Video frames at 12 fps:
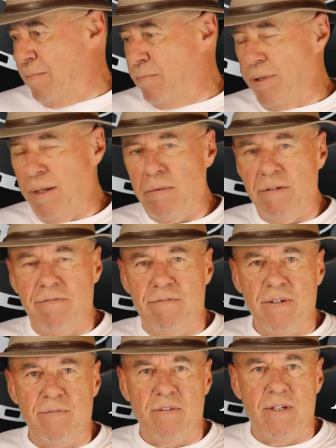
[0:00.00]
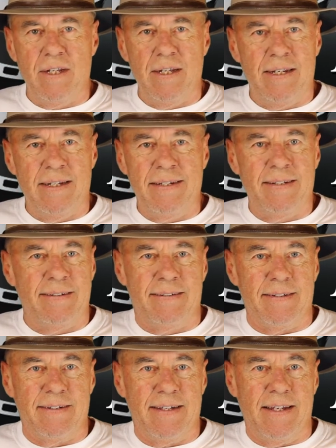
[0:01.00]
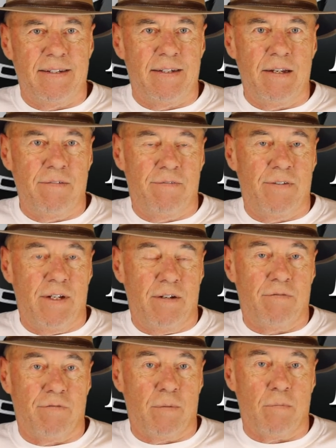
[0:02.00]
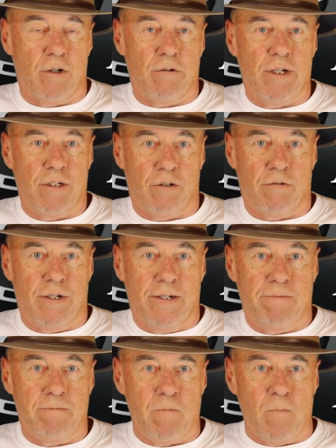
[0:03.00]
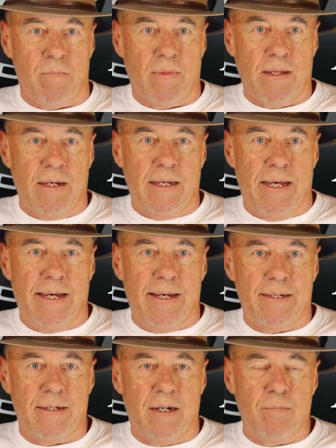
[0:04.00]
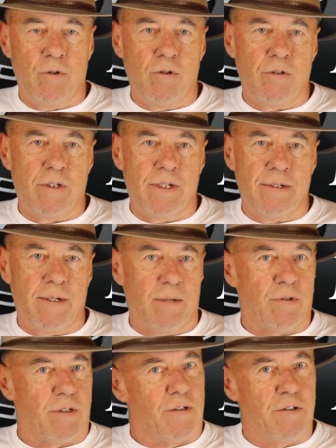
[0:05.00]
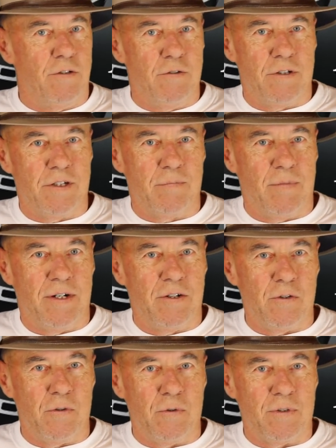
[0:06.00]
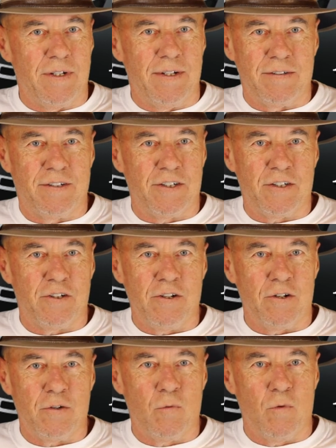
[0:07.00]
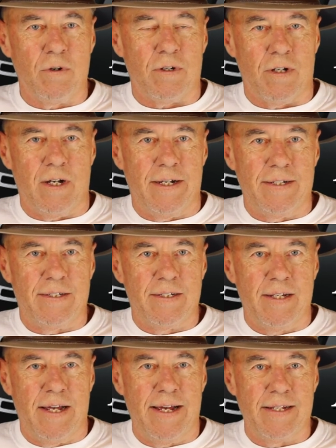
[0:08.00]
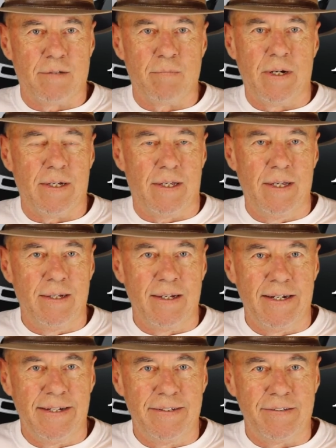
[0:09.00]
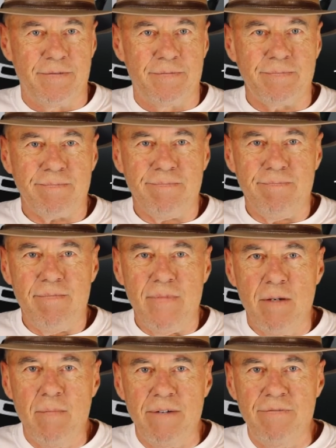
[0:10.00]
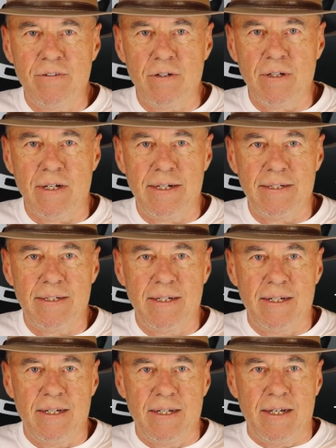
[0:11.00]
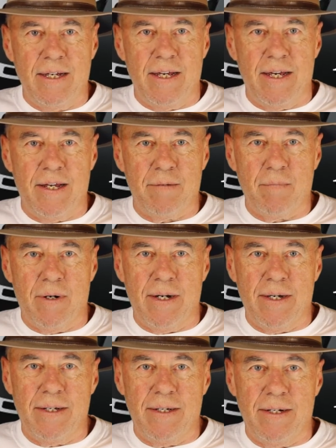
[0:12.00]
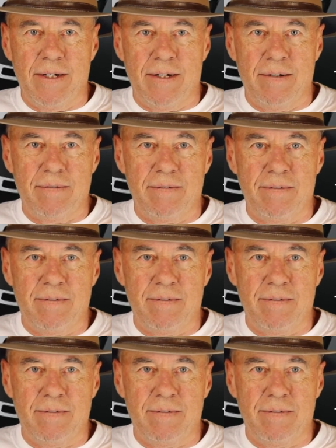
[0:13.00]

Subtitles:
probably 15 to 18 feet from the green screen. And I'm still using my old $6 work lights as my key light, my fill light, and my